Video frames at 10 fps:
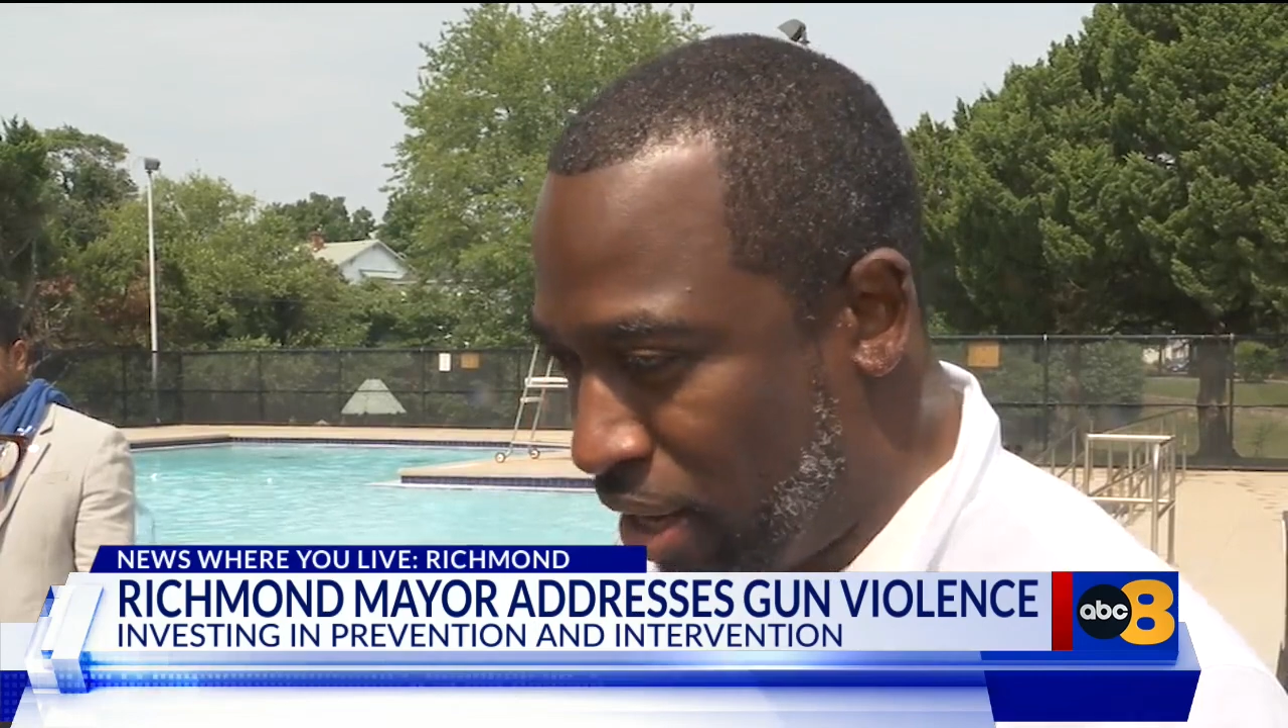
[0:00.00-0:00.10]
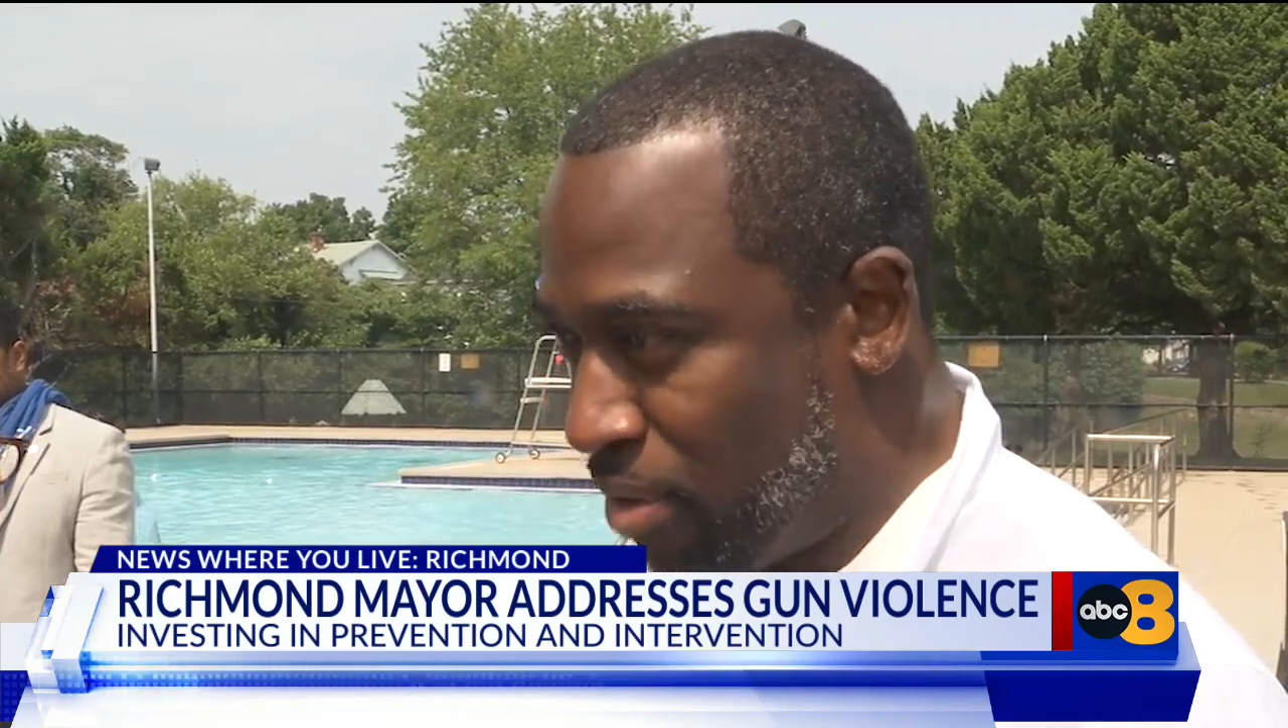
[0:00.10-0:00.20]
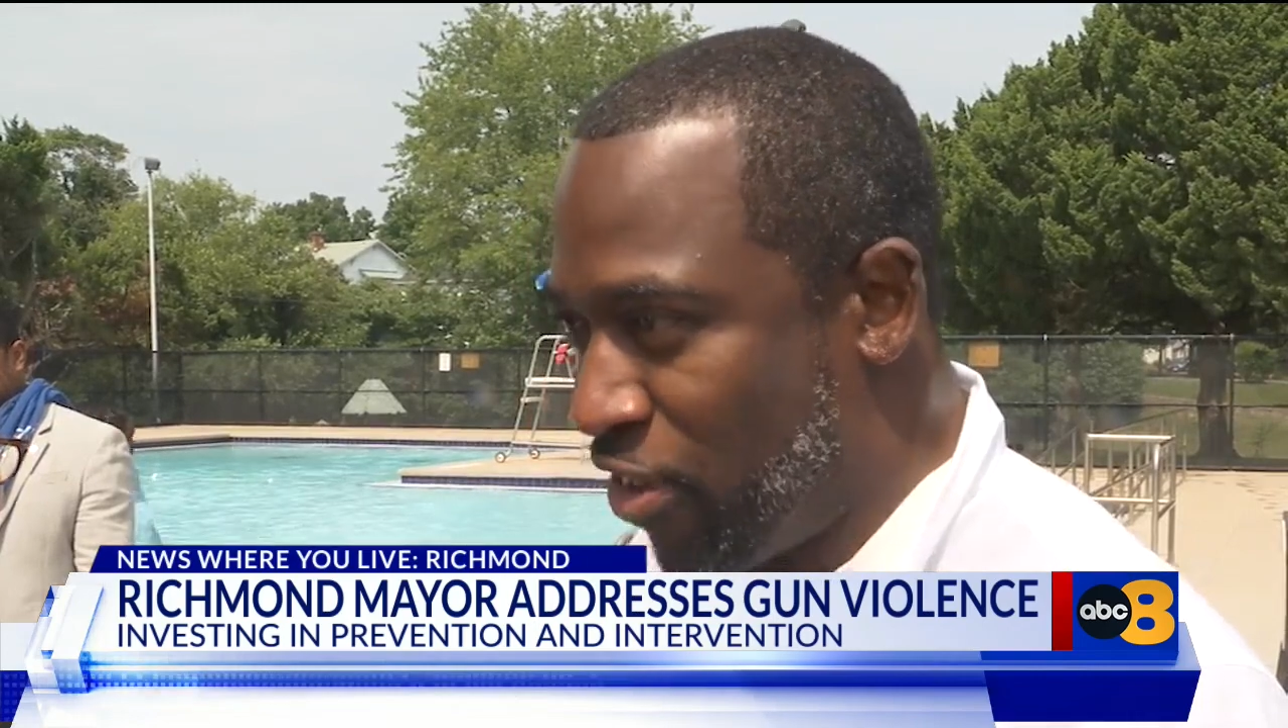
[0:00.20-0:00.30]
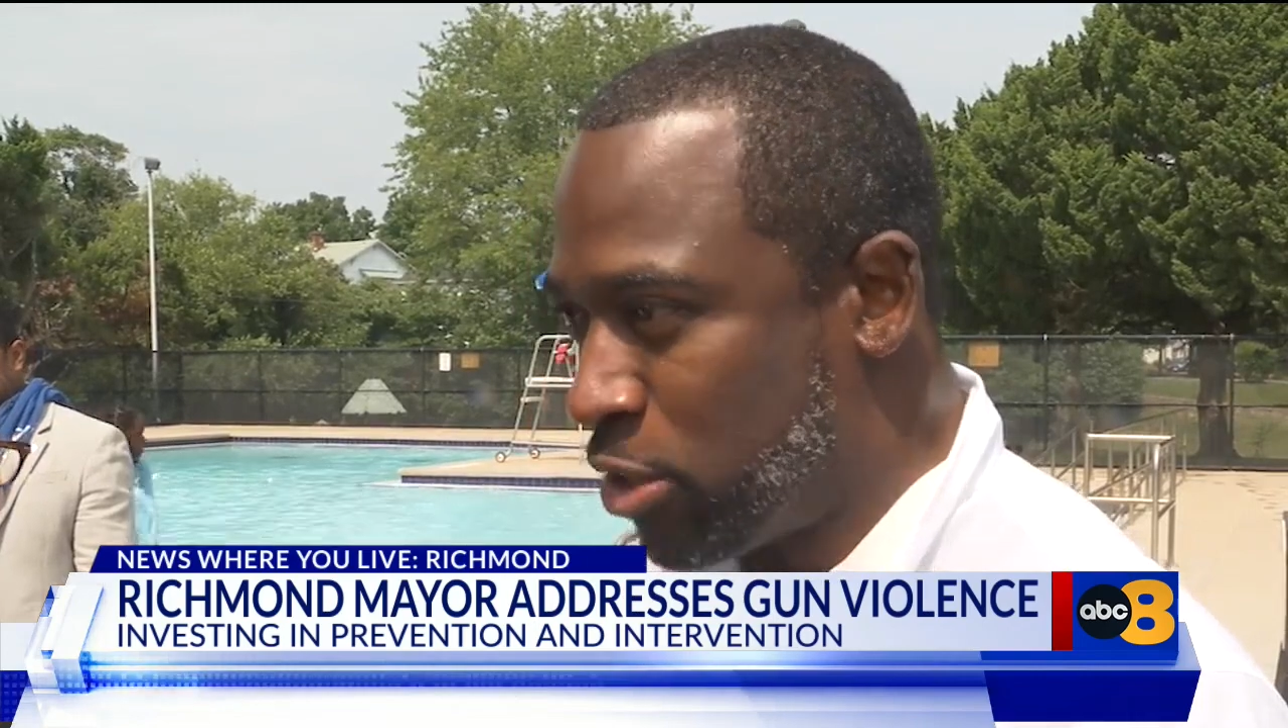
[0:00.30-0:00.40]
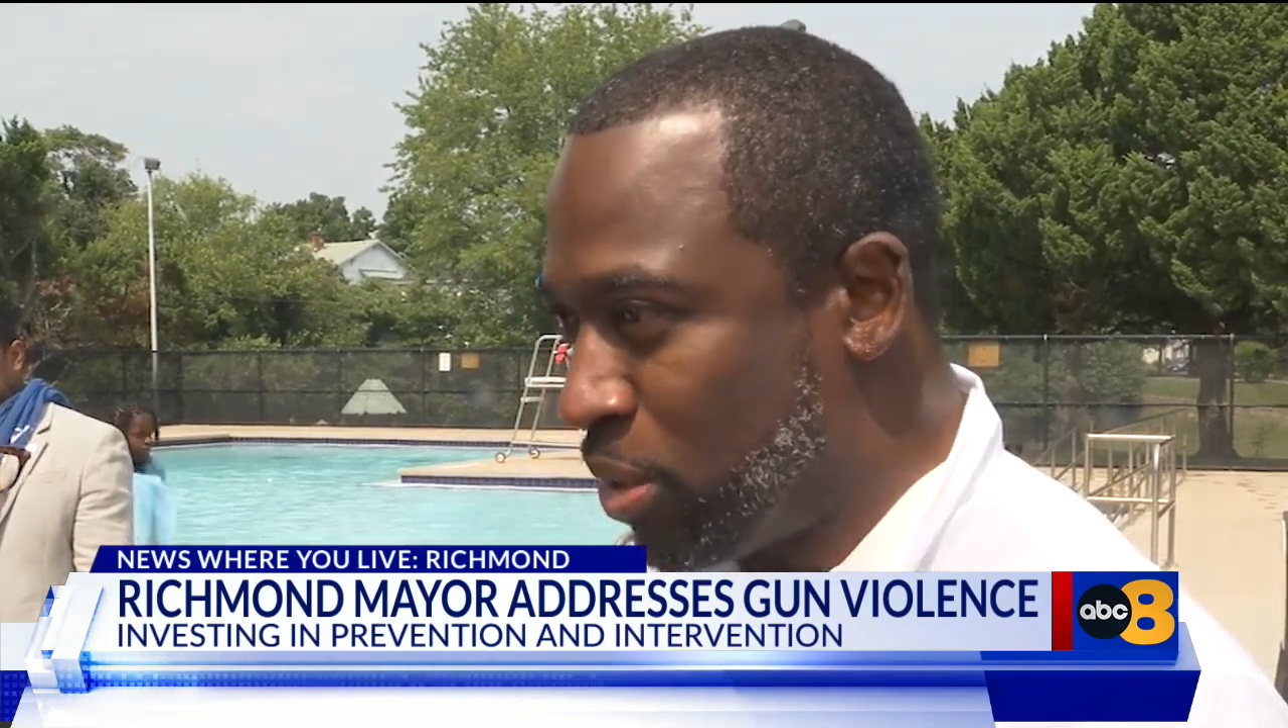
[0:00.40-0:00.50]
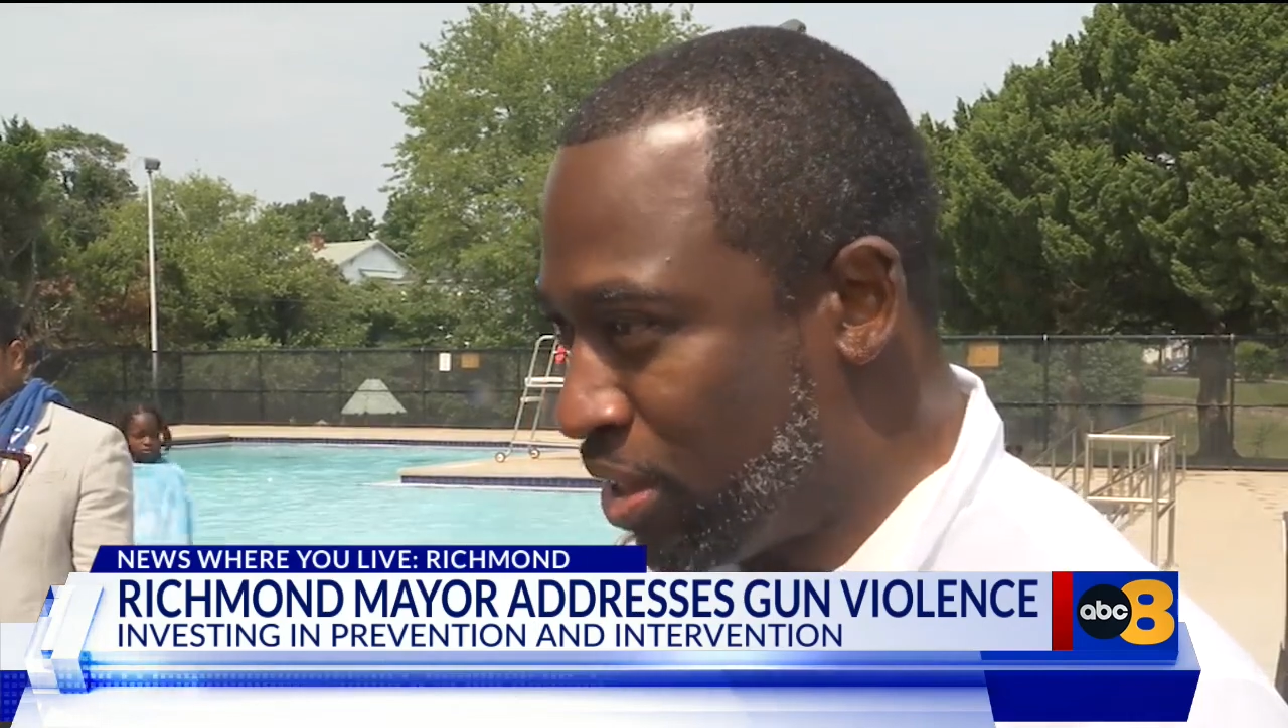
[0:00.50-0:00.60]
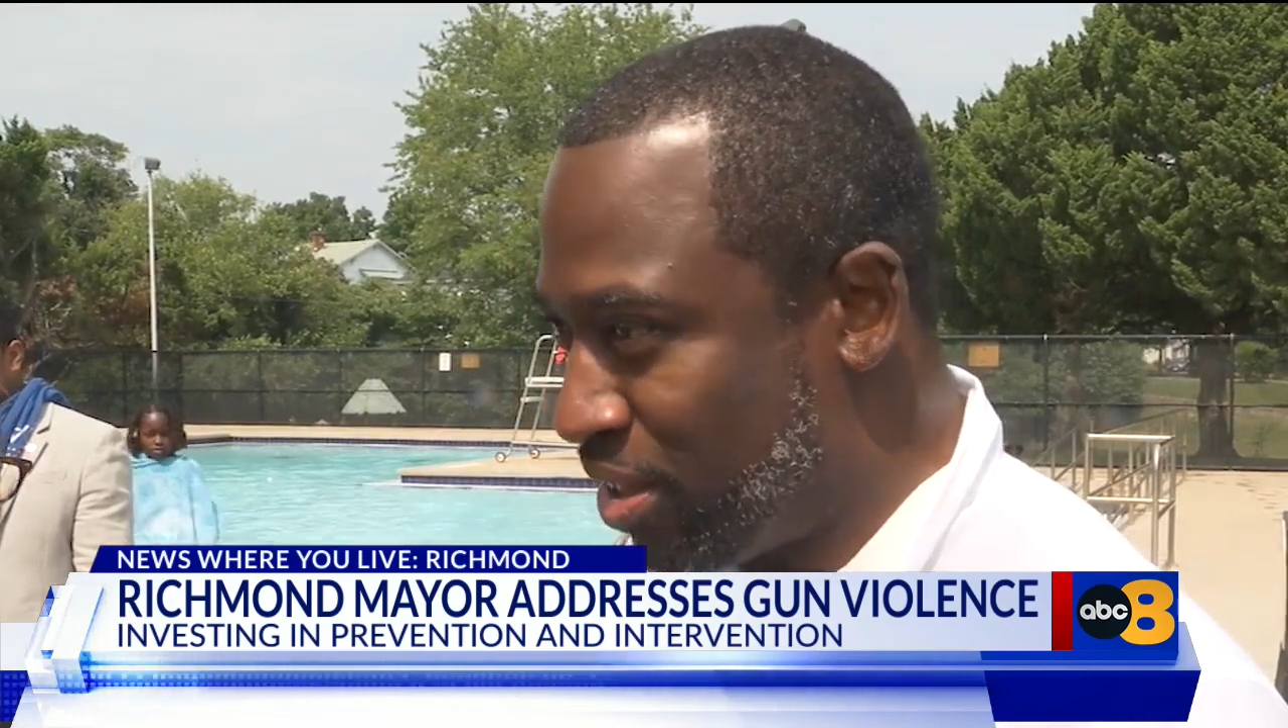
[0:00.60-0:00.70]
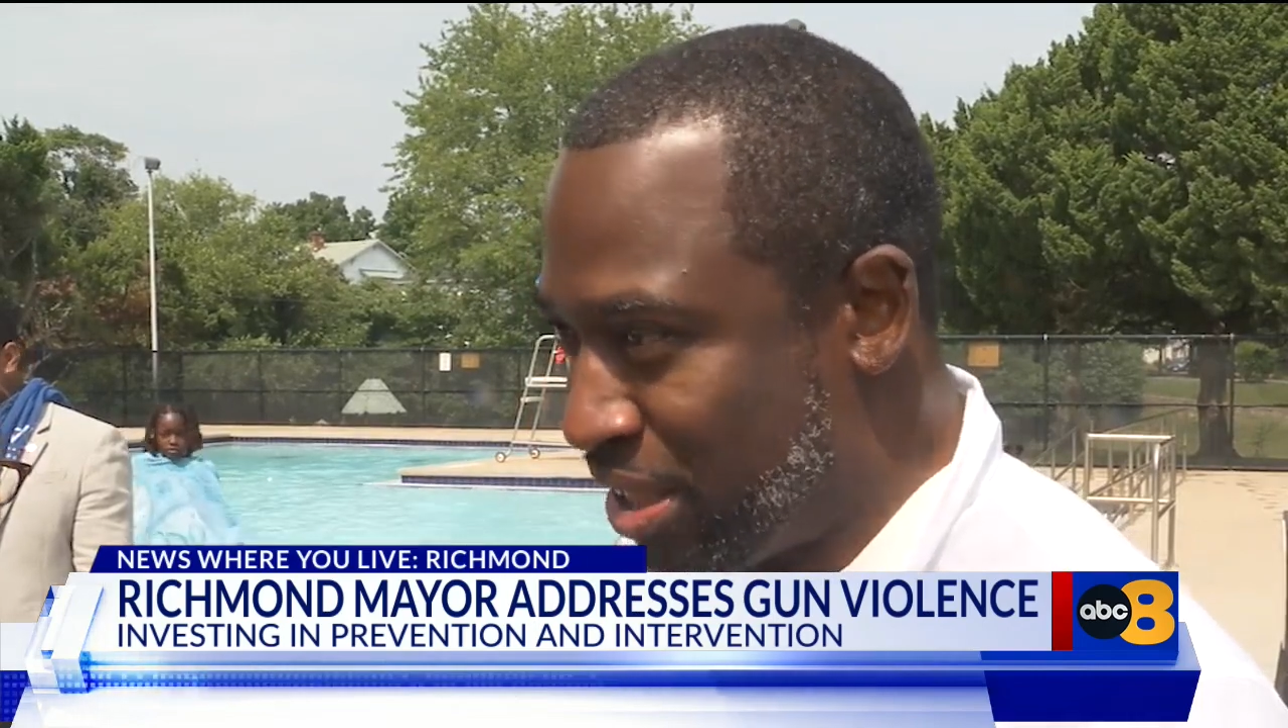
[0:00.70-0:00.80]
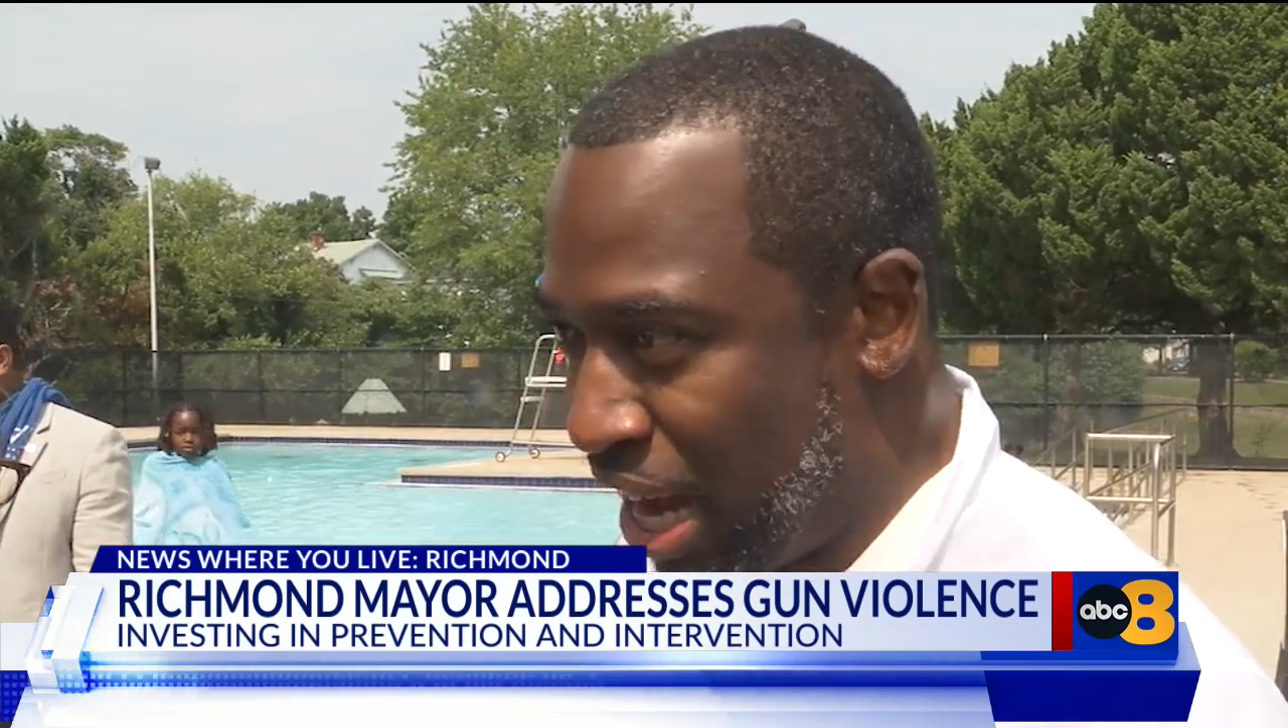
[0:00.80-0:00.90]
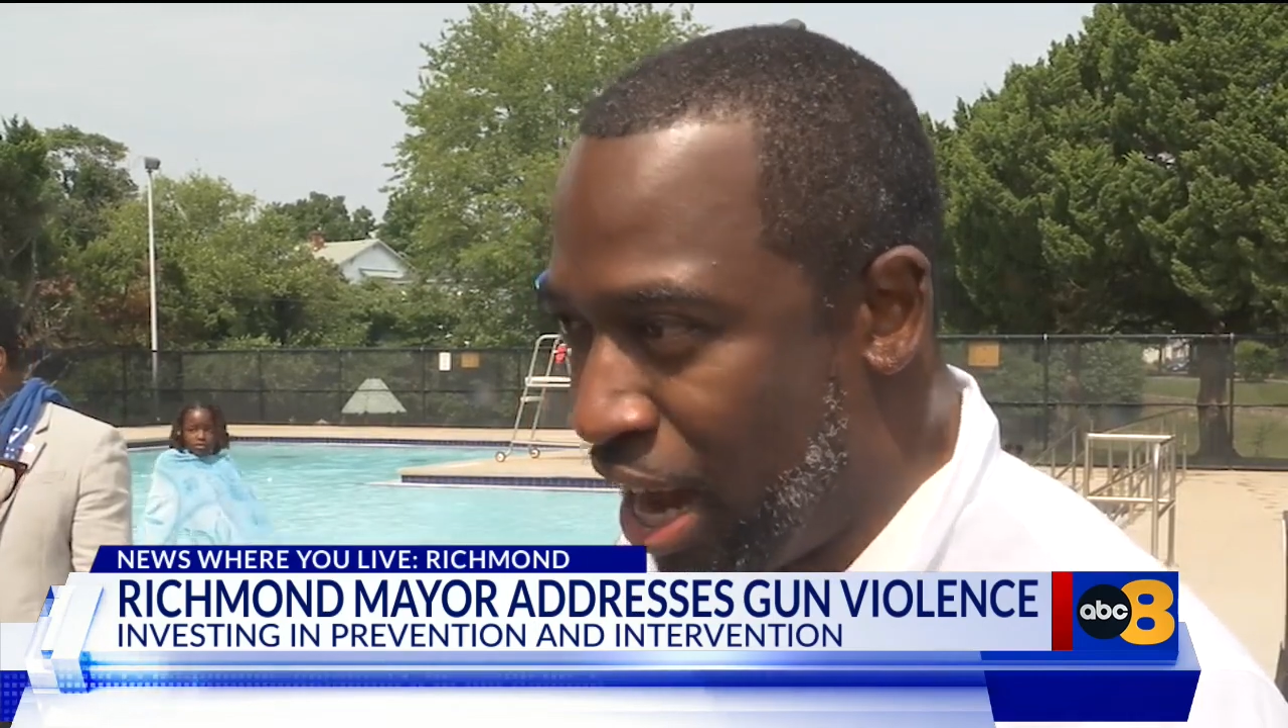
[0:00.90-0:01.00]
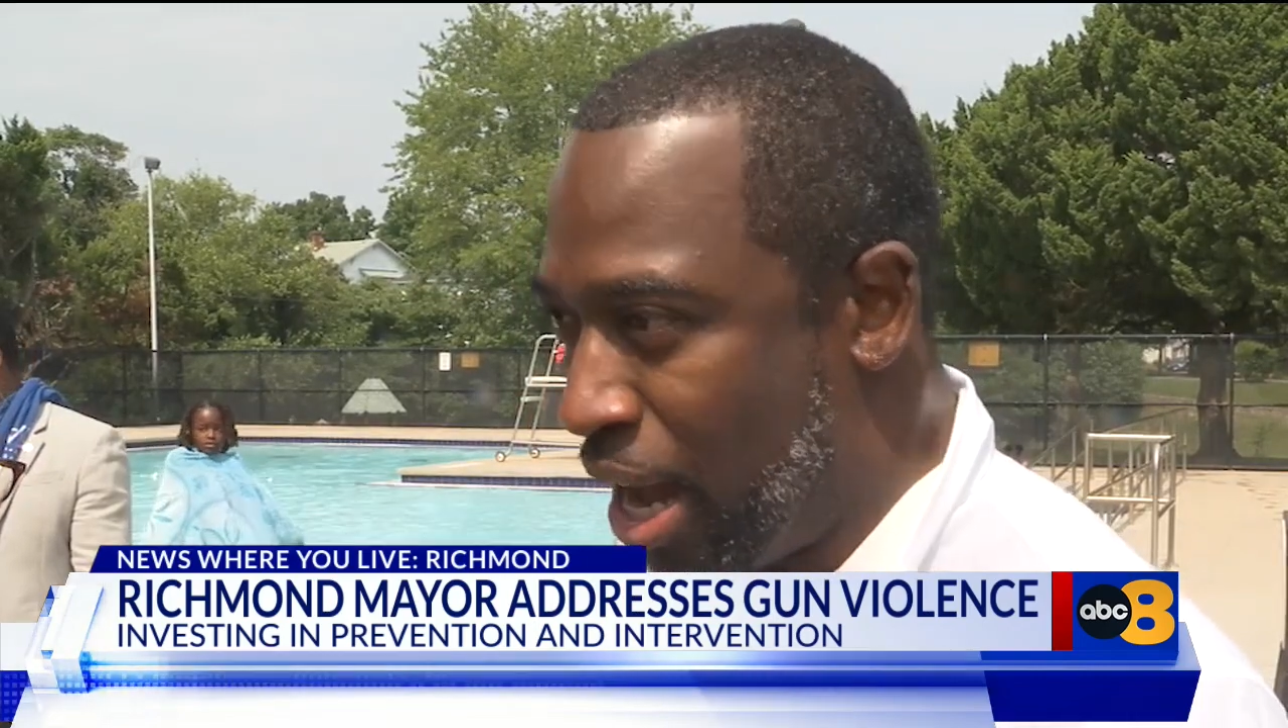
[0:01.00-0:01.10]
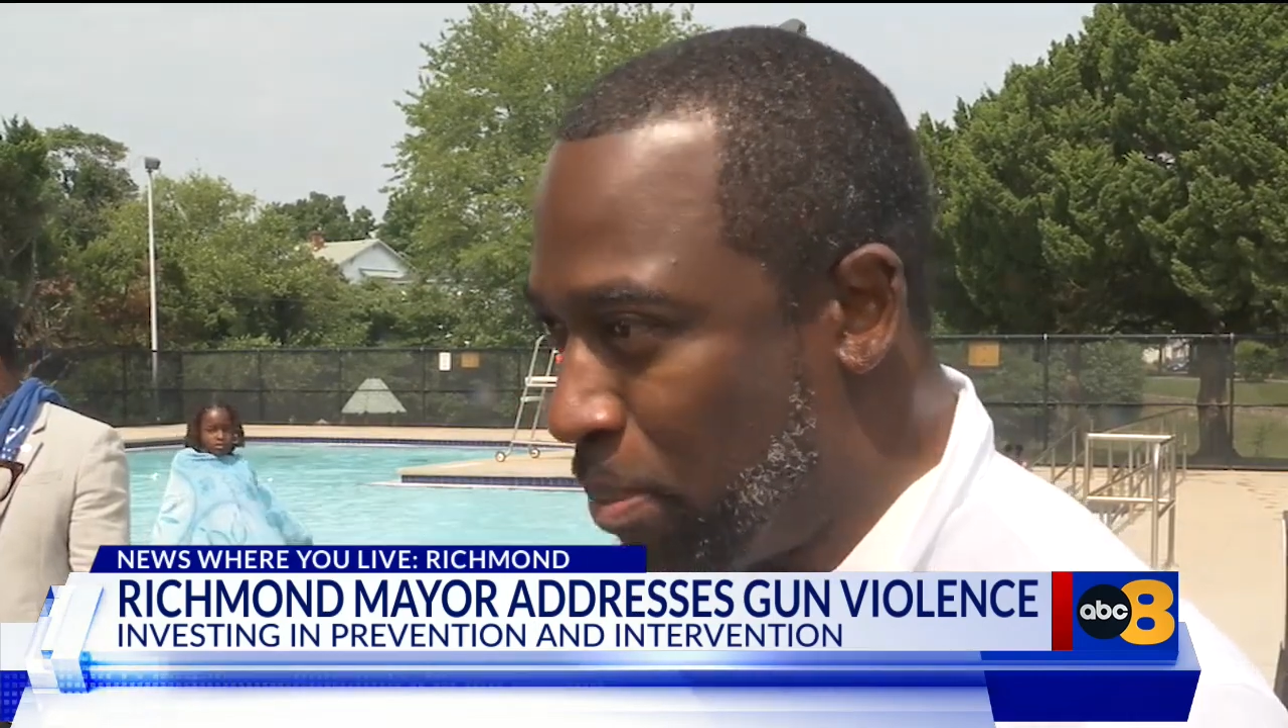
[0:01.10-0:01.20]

investments in time